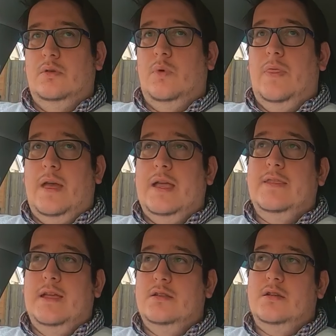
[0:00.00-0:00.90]
when they
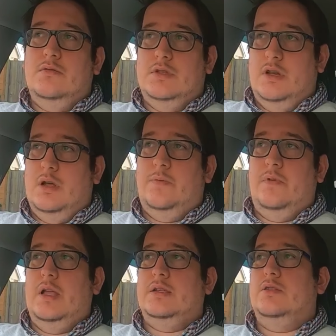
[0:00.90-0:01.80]
then don't turn up for
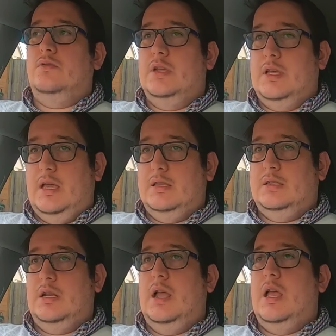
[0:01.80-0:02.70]
a lesson, or they
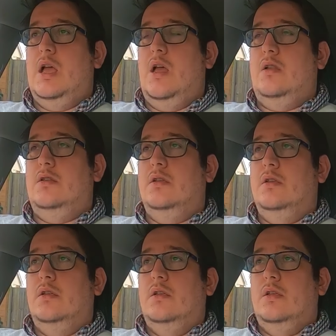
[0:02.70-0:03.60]
cancel it, and
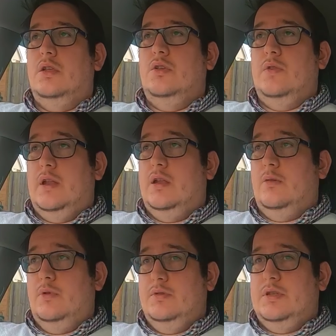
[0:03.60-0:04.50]
you then end
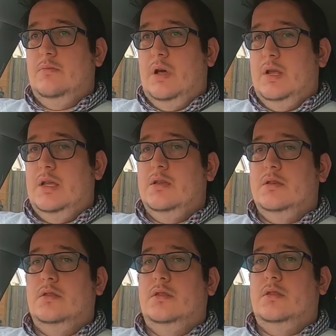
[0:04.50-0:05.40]
up losing money.
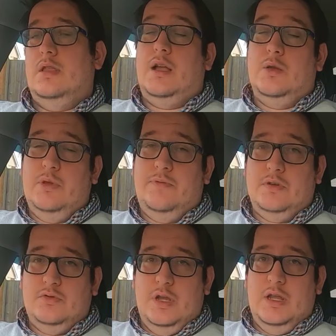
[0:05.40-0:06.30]
That can be
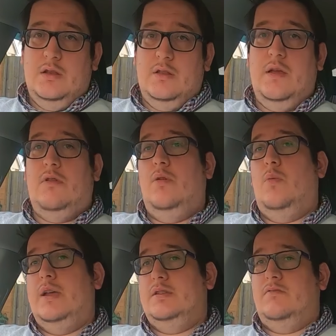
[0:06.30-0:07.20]
frustrating. There are
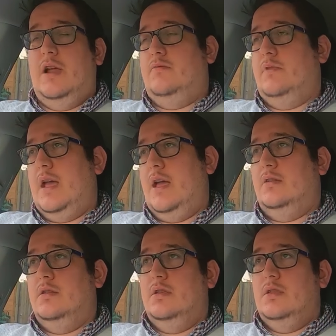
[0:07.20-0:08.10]
ways around that,
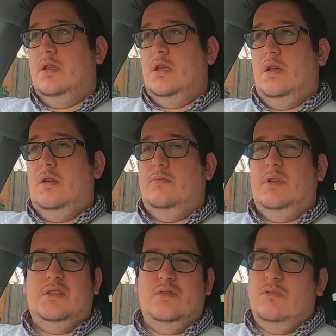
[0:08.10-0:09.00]
but
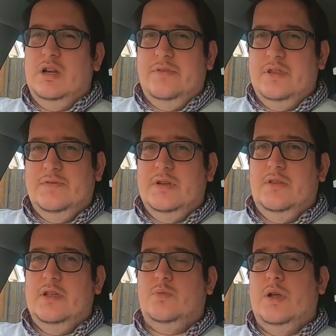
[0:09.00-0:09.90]
that's not really for this video.
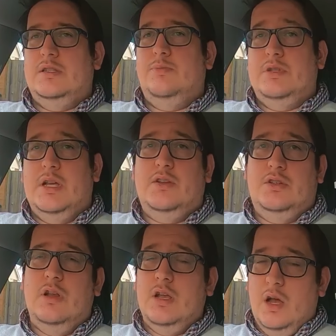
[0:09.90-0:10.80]
There's ways to protect
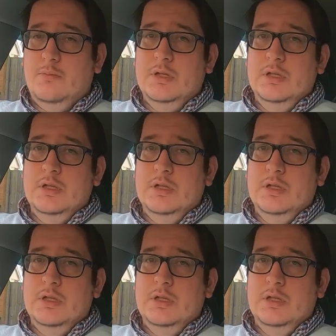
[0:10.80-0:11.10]
your income